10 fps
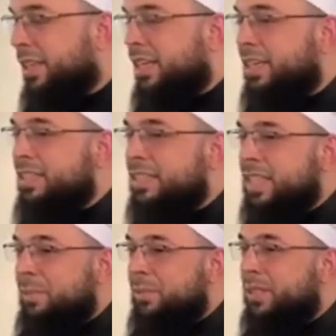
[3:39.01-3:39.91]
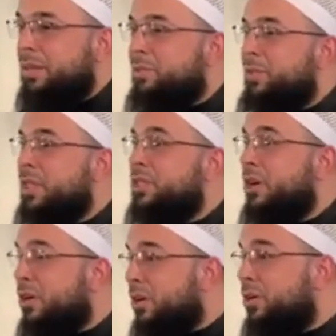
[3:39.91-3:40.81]
except that we
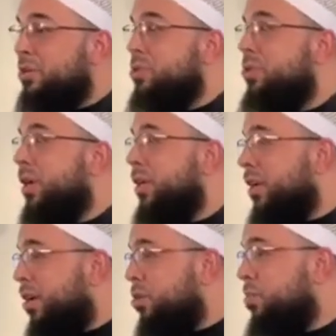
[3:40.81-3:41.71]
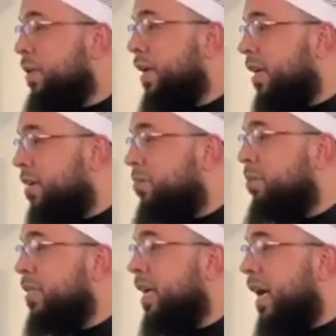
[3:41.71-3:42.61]
turn to Allah subhanahu wa
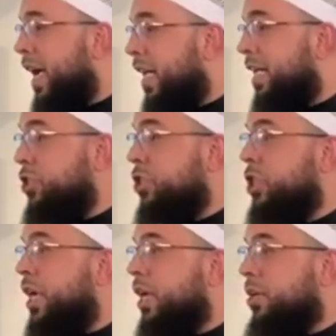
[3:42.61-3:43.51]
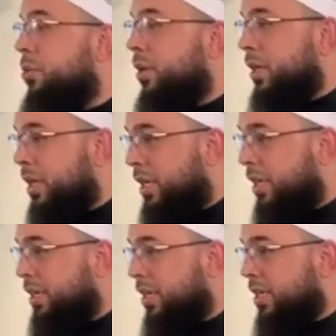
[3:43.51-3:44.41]
ta'ala genuinely
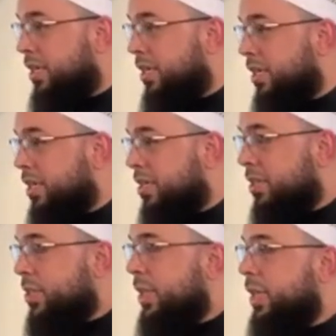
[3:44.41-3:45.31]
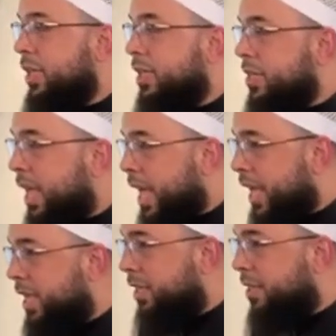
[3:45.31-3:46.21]
seeking his
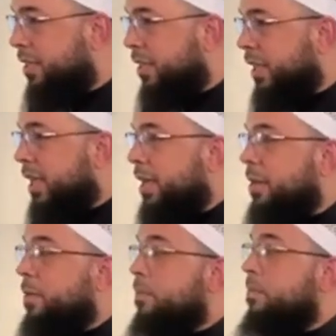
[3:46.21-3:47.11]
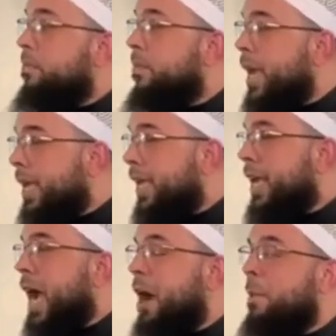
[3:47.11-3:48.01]
aid, making
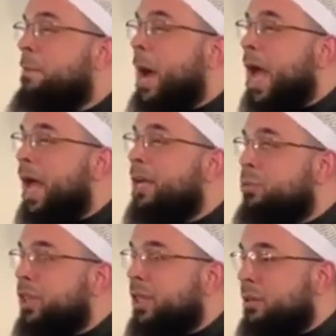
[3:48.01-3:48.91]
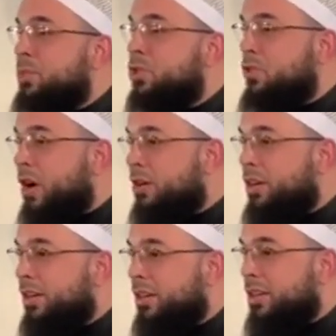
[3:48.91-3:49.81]
our bond with him
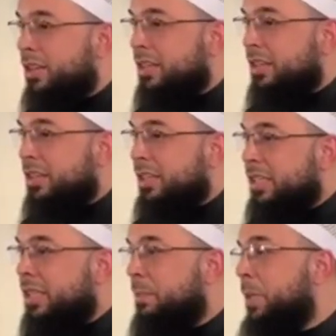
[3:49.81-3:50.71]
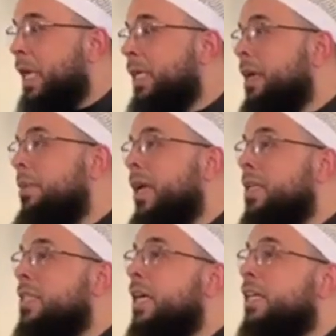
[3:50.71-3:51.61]
stronger, then the pandemic
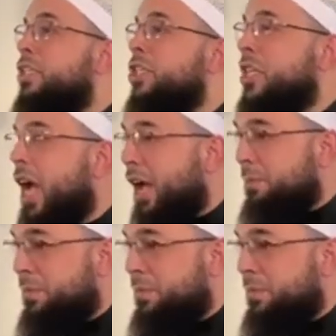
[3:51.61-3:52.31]
has done its job.